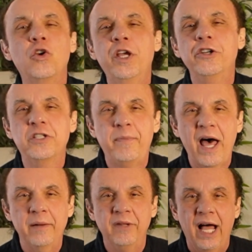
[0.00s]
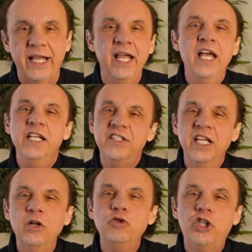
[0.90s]
So here's the bottom line.
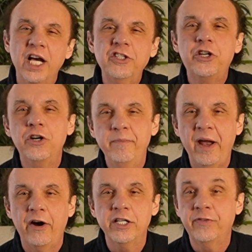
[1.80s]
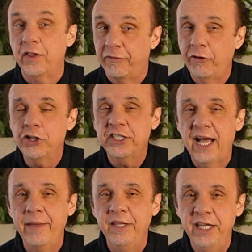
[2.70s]
Zillow just turned bearish for the first
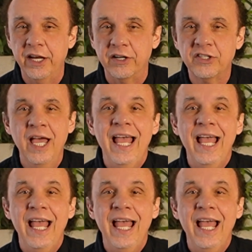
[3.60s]
time in years,